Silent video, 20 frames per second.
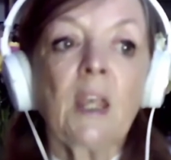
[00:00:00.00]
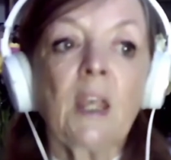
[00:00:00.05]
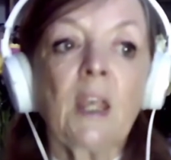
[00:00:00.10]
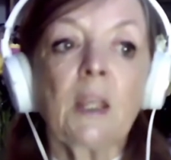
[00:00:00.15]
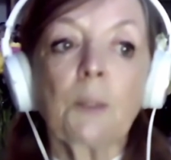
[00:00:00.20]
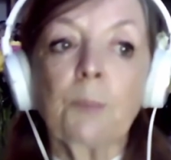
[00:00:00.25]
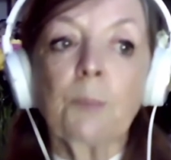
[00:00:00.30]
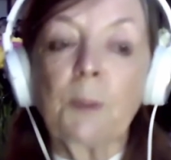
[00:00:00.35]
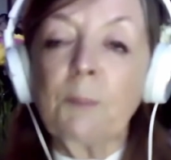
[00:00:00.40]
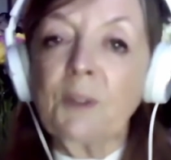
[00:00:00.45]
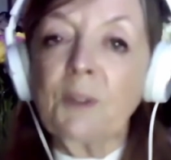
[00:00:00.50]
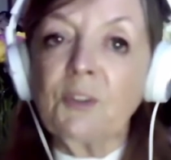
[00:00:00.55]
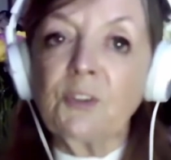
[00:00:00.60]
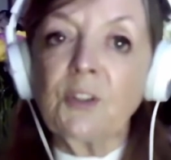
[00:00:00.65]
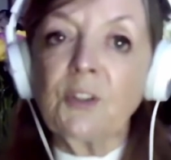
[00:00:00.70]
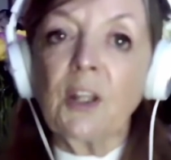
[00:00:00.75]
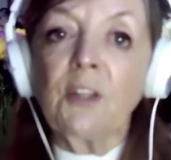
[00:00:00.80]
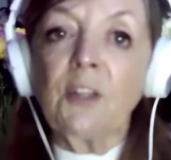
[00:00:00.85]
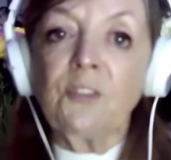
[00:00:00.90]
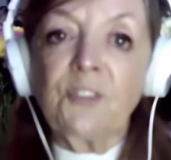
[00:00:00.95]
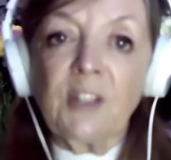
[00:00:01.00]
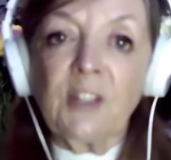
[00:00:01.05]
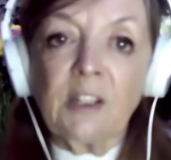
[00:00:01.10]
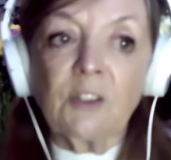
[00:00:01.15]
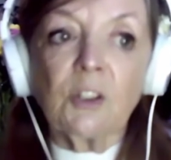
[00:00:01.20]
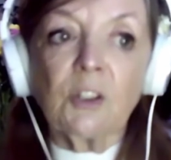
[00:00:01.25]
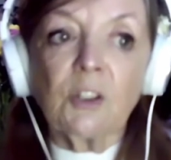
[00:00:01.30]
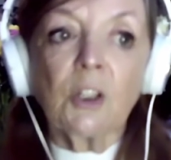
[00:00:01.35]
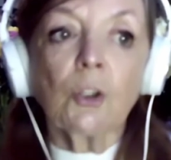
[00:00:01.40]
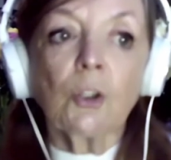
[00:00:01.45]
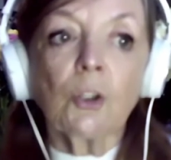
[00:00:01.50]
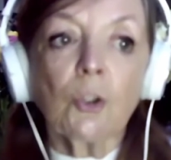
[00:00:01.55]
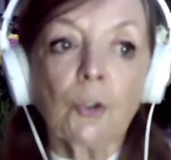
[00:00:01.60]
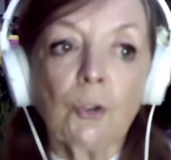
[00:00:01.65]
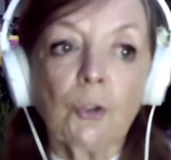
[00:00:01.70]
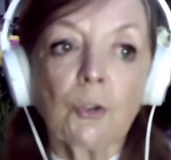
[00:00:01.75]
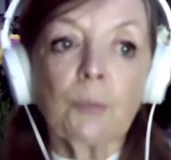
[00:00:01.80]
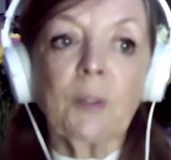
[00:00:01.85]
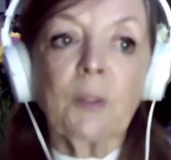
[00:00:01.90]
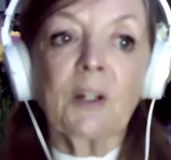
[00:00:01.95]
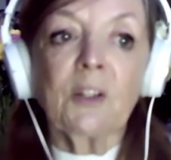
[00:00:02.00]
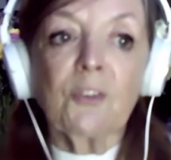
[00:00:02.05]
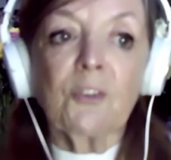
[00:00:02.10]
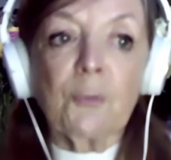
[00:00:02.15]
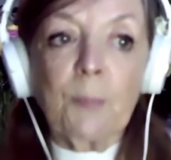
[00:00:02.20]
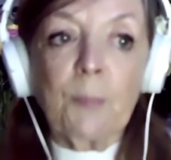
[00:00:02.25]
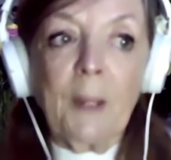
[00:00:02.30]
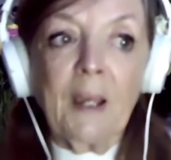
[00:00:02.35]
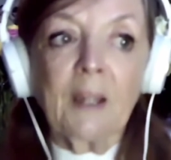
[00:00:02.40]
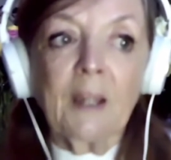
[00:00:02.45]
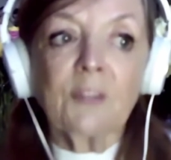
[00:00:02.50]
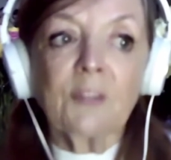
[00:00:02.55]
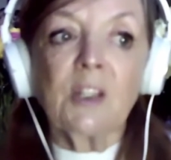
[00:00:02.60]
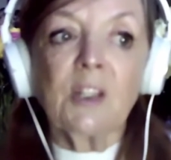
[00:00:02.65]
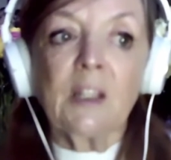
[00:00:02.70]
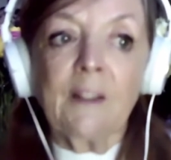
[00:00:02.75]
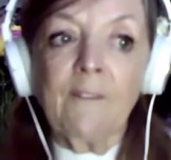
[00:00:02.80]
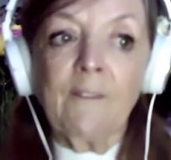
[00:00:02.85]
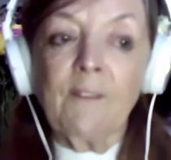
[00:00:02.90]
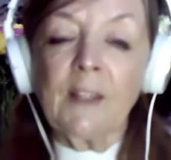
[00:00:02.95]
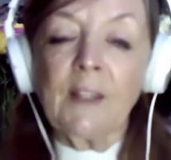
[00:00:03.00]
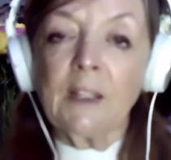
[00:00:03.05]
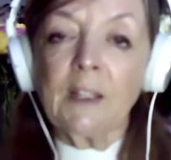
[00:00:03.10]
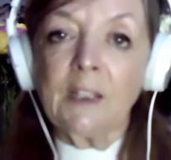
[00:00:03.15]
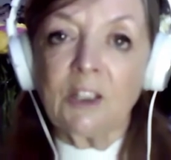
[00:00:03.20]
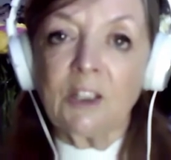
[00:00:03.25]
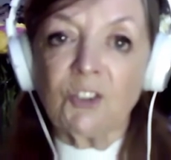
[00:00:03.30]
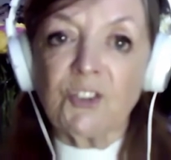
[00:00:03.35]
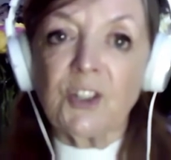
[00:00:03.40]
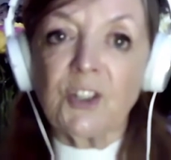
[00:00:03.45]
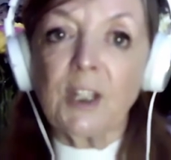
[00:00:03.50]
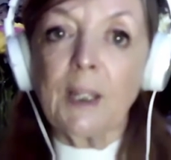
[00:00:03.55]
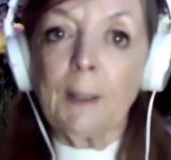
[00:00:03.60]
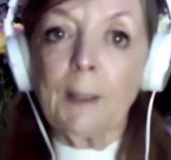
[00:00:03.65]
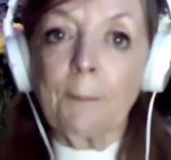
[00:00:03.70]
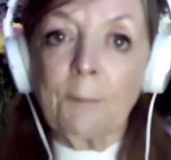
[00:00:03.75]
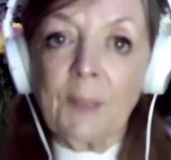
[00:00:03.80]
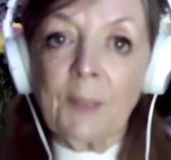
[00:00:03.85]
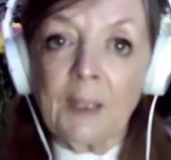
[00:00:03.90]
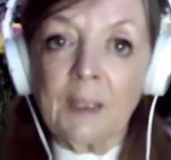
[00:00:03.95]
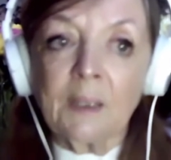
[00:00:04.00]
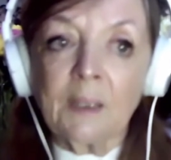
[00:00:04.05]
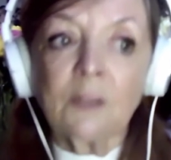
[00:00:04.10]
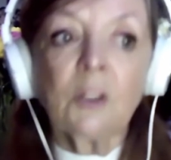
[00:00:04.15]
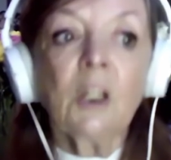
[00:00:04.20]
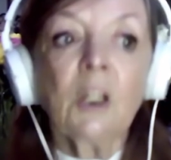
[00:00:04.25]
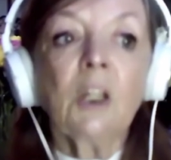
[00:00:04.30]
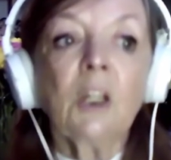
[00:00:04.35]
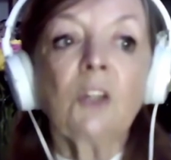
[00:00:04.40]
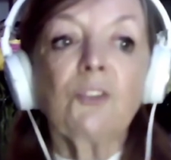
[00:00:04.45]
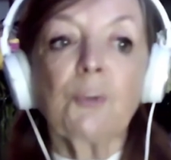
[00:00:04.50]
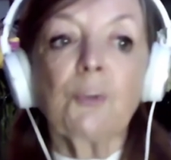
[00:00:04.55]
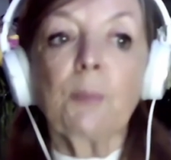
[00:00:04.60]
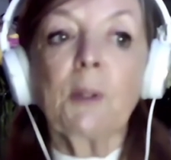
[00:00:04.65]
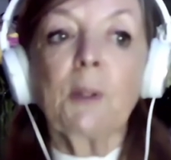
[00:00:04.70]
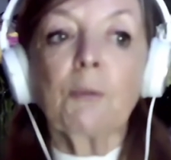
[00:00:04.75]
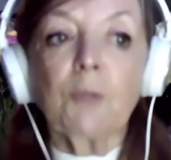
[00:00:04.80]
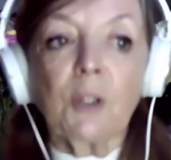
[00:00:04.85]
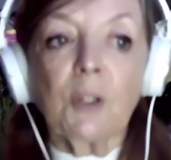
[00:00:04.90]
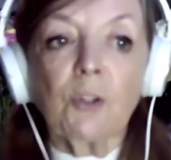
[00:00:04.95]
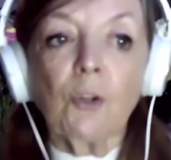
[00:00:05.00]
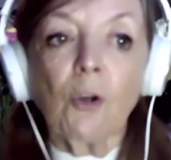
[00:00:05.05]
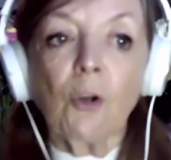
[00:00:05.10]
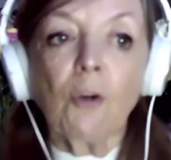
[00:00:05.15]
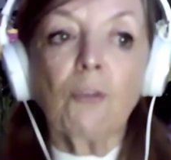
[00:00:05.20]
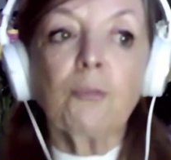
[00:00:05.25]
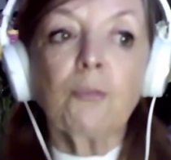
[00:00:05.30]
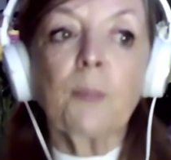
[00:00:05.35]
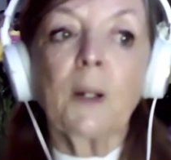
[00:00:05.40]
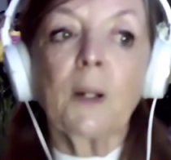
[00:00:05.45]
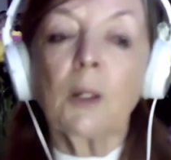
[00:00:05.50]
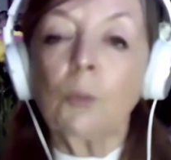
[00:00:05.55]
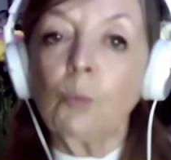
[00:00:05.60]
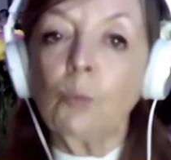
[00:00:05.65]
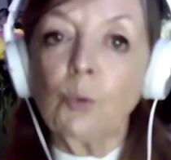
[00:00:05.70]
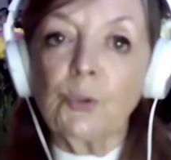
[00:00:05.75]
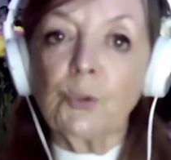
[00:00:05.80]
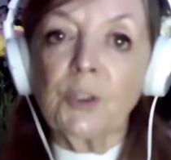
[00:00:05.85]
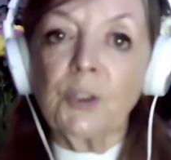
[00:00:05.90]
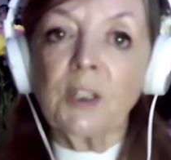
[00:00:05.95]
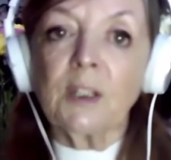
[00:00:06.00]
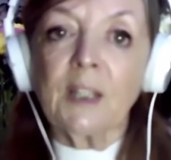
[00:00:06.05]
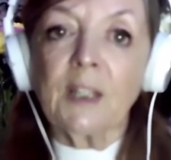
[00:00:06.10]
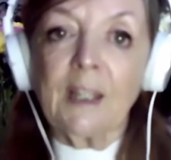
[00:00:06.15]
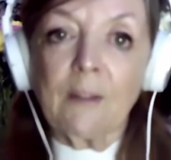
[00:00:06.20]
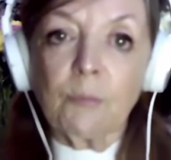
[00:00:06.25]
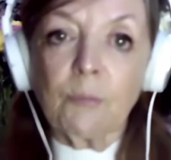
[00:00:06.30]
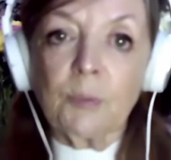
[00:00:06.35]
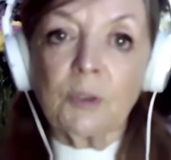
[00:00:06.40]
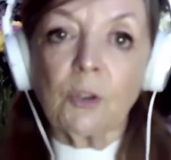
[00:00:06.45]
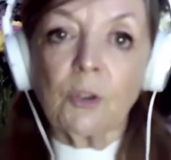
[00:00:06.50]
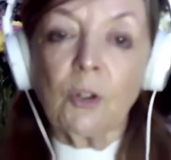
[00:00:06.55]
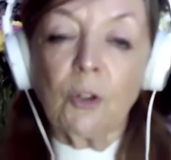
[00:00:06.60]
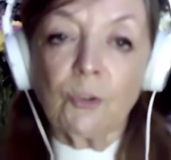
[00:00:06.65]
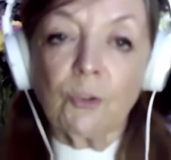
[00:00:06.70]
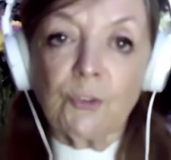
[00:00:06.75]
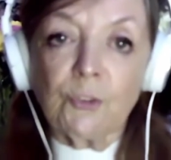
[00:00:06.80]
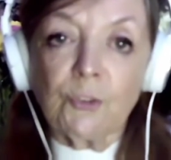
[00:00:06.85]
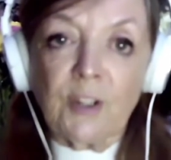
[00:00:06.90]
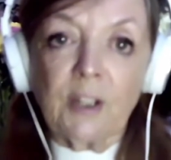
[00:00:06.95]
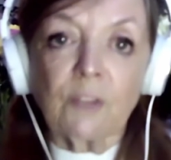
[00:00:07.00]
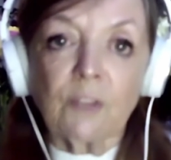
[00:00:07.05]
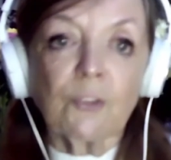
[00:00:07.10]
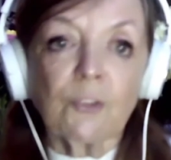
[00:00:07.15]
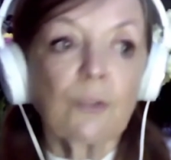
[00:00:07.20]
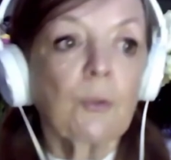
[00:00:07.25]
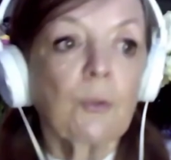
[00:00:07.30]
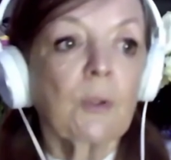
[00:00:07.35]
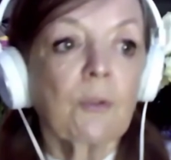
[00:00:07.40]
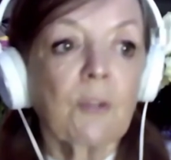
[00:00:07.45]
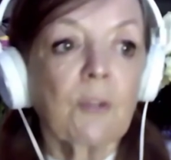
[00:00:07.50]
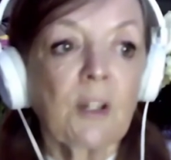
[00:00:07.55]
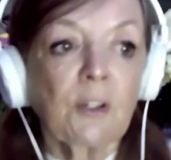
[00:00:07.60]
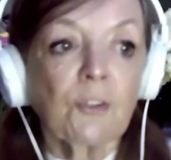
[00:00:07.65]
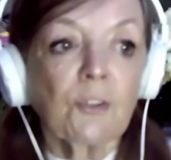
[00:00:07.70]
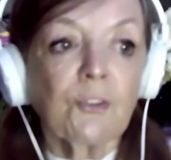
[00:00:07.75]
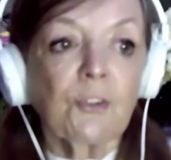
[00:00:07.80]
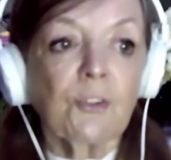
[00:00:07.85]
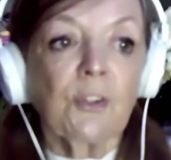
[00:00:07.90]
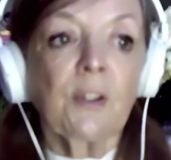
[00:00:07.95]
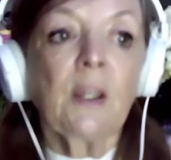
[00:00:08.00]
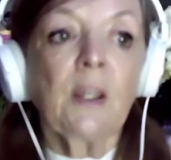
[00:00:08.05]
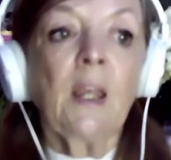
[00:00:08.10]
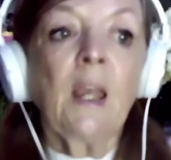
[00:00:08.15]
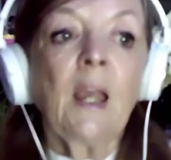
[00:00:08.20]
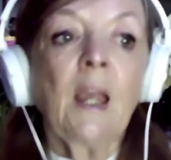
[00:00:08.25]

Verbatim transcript: He'd permitted a debt incurred by his party in the election campaign to be written off by awarding a government contract to a creditor,